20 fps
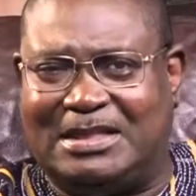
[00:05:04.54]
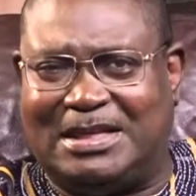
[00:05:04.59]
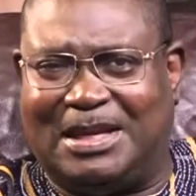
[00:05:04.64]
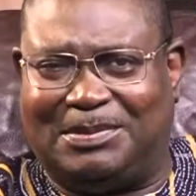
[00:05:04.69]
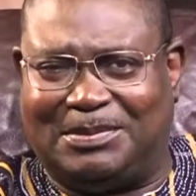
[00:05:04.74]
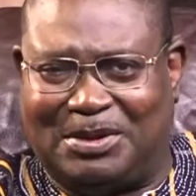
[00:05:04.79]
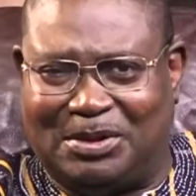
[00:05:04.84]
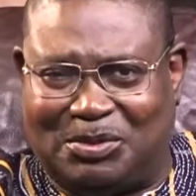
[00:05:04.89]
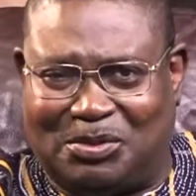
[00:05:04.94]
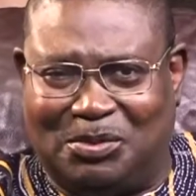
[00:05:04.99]

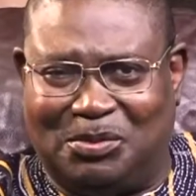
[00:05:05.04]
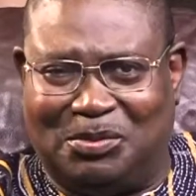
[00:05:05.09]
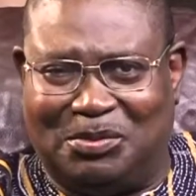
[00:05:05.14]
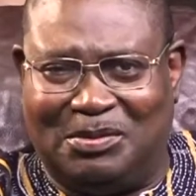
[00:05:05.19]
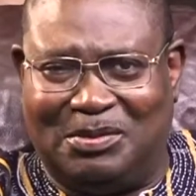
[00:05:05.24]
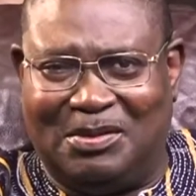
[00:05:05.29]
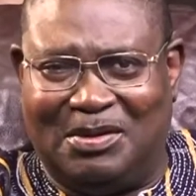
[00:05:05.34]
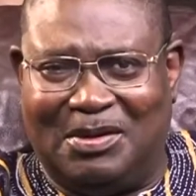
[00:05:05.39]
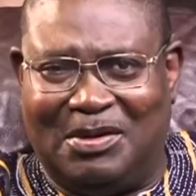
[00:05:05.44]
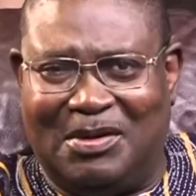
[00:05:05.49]
chapter 2,
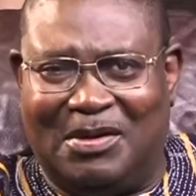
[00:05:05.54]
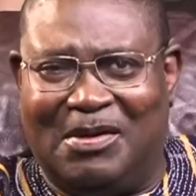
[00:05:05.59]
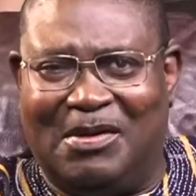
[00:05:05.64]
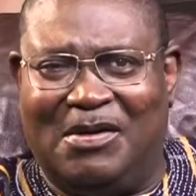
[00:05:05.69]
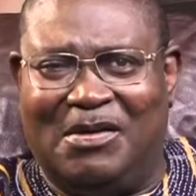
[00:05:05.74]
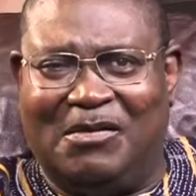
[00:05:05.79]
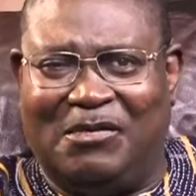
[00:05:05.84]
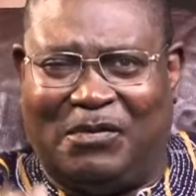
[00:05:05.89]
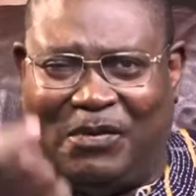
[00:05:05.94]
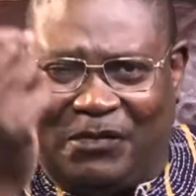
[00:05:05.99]

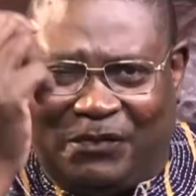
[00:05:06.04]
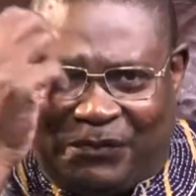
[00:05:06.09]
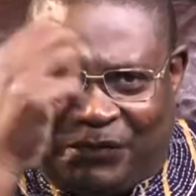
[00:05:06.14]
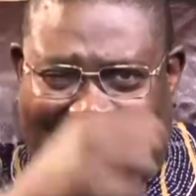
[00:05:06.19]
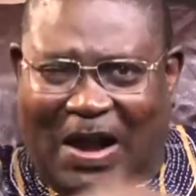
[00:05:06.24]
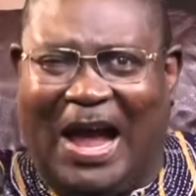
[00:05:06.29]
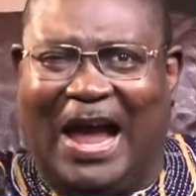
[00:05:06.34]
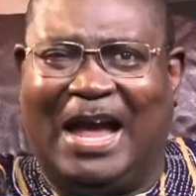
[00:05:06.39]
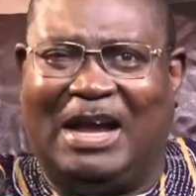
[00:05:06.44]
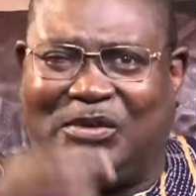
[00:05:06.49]
for
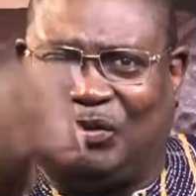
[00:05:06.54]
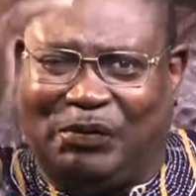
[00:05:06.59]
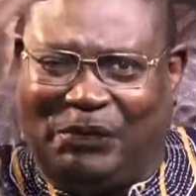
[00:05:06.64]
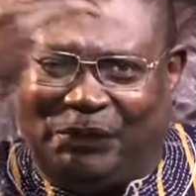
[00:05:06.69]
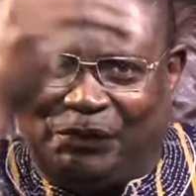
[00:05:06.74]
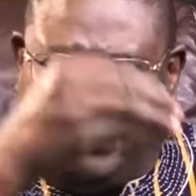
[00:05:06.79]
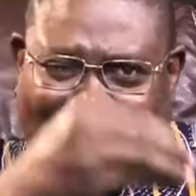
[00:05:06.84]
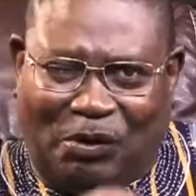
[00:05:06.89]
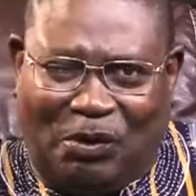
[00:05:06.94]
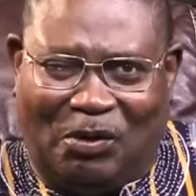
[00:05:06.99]
fire to
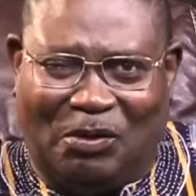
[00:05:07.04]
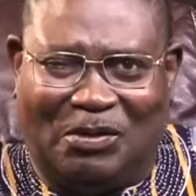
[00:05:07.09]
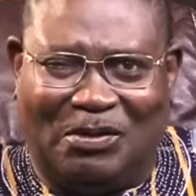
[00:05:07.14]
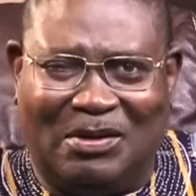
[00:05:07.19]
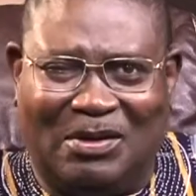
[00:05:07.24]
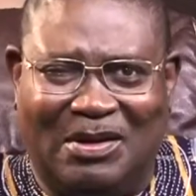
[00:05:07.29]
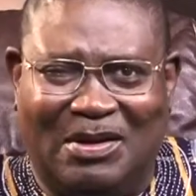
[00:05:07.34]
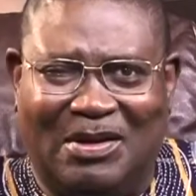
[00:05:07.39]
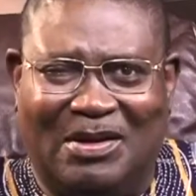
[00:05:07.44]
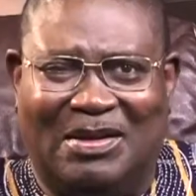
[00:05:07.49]
fall,
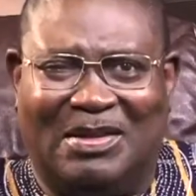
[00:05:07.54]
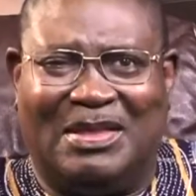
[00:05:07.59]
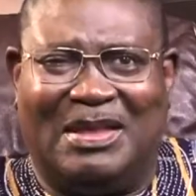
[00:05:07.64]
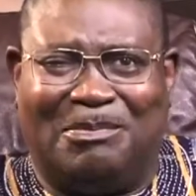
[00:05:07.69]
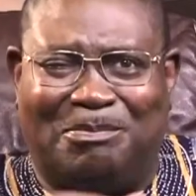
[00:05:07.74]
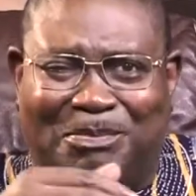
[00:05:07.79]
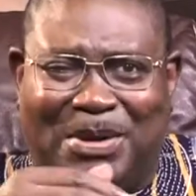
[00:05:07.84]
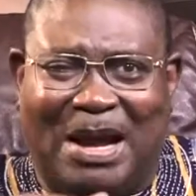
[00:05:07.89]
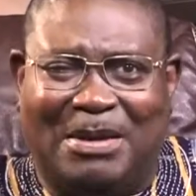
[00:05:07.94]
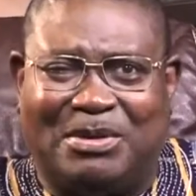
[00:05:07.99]
the
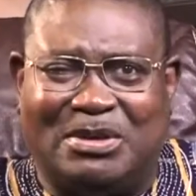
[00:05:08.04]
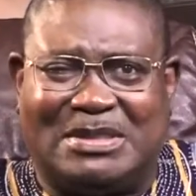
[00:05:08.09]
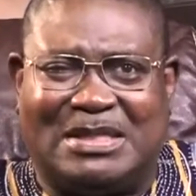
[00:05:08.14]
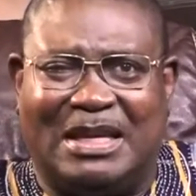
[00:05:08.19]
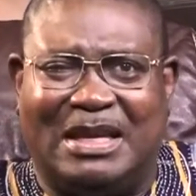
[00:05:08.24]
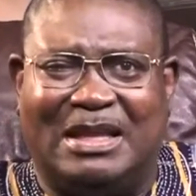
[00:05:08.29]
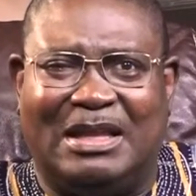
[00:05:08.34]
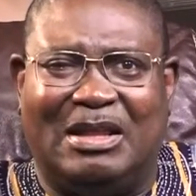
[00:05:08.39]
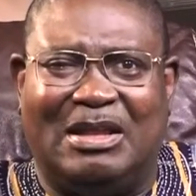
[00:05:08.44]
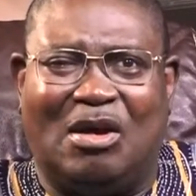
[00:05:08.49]
Bible
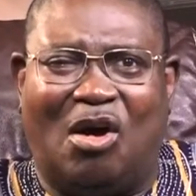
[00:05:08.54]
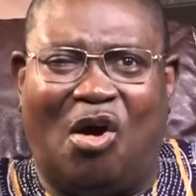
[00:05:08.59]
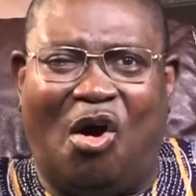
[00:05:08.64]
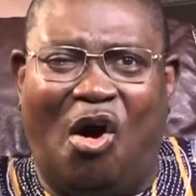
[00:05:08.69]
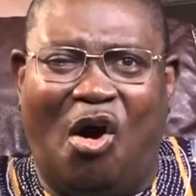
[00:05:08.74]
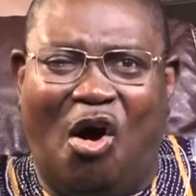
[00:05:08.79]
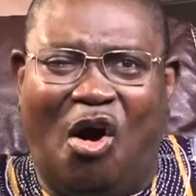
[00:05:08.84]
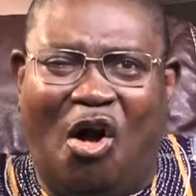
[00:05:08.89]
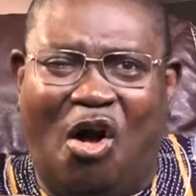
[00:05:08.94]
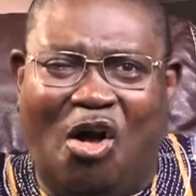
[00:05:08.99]
said
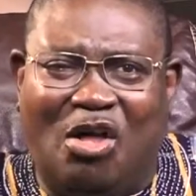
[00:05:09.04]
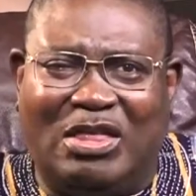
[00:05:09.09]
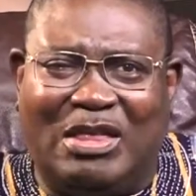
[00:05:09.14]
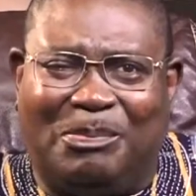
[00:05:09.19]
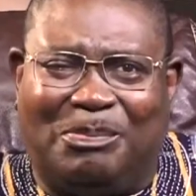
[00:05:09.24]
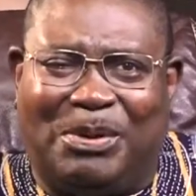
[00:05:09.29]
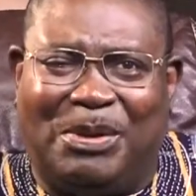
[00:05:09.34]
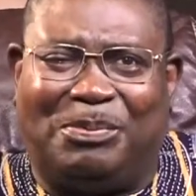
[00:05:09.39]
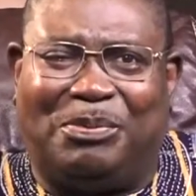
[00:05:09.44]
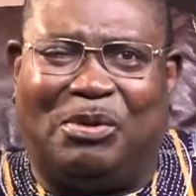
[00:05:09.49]
all the
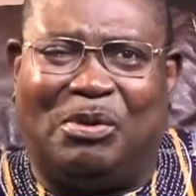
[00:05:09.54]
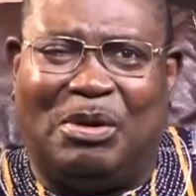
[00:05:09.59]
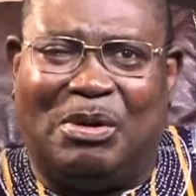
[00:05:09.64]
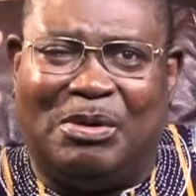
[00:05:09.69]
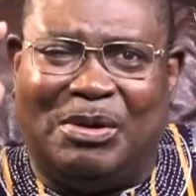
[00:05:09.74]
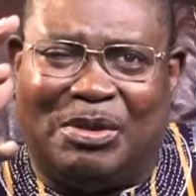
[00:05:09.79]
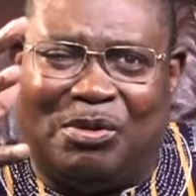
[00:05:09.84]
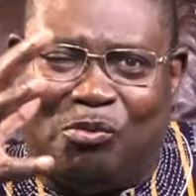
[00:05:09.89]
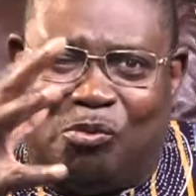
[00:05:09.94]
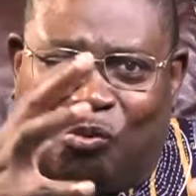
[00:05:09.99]
people were
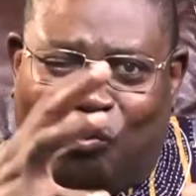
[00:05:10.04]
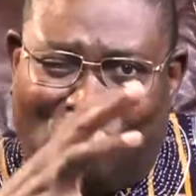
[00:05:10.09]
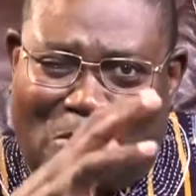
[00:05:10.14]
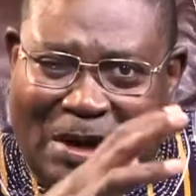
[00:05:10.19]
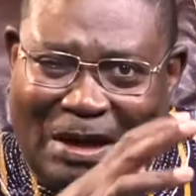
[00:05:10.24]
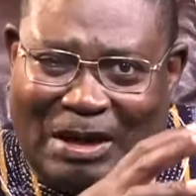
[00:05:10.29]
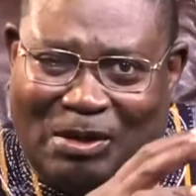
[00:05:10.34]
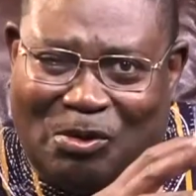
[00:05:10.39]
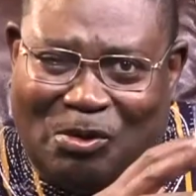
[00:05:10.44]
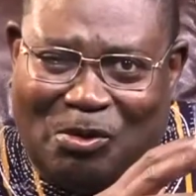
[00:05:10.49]
with
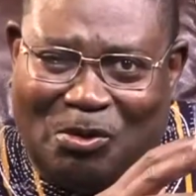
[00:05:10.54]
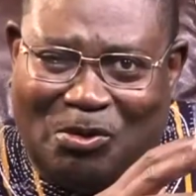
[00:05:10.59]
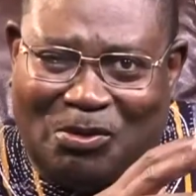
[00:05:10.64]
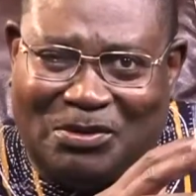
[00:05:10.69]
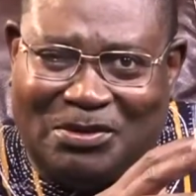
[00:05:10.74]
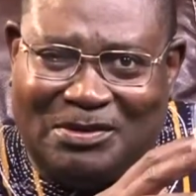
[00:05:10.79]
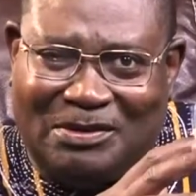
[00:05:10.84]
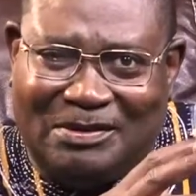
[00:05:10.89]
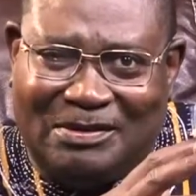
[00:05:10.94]
one accord